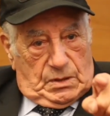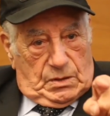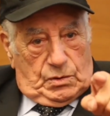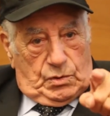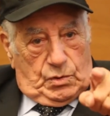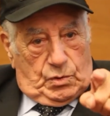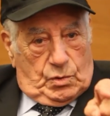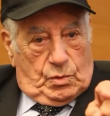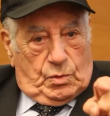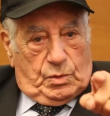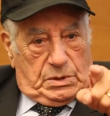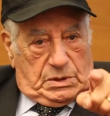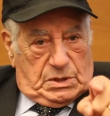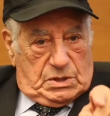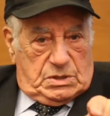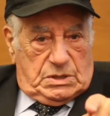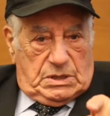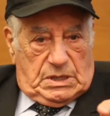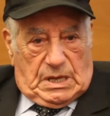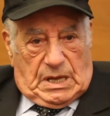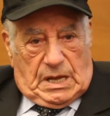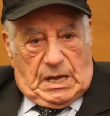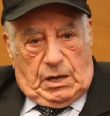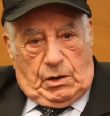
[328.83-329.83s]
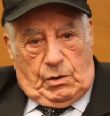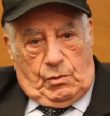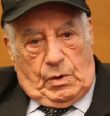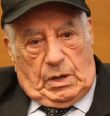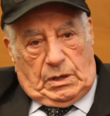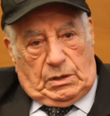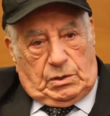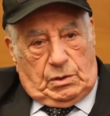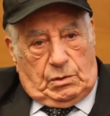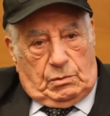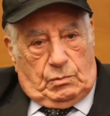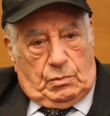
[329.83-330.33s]
You were the GI who
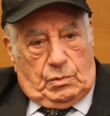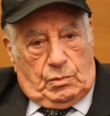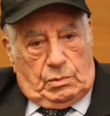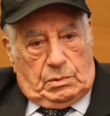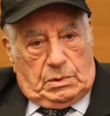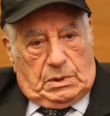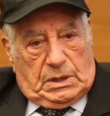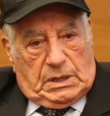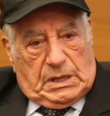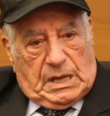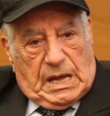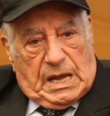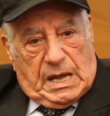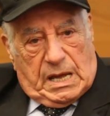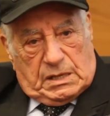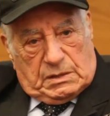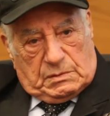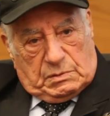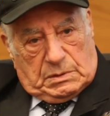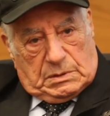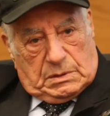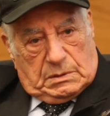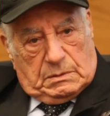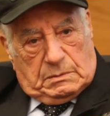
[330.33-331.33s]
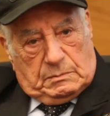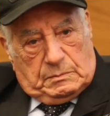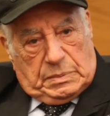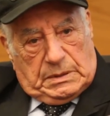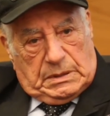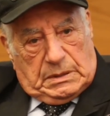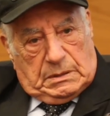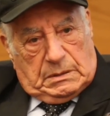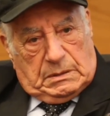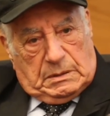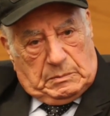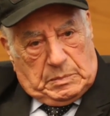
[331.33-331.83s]
went to the wounded guys with
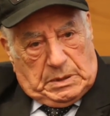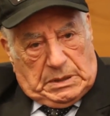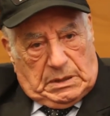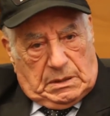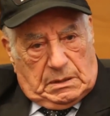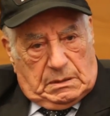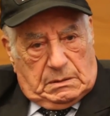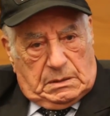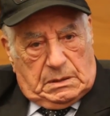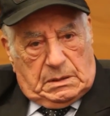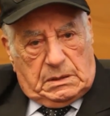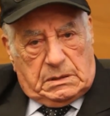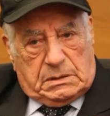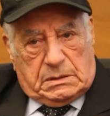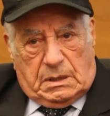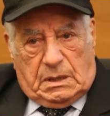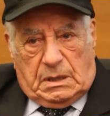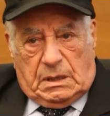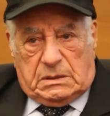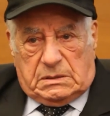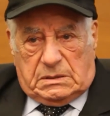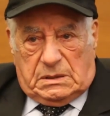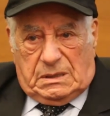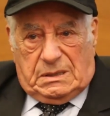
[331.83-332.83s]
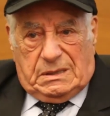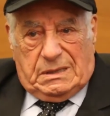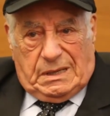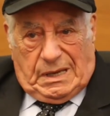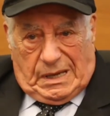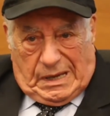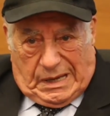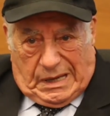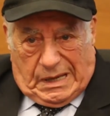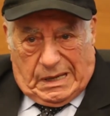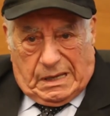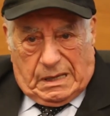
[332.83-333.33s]
the beer in the church? I said,
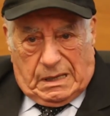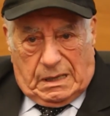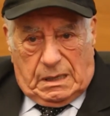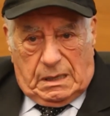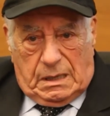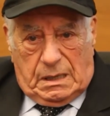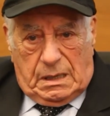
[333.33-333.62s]
yeah.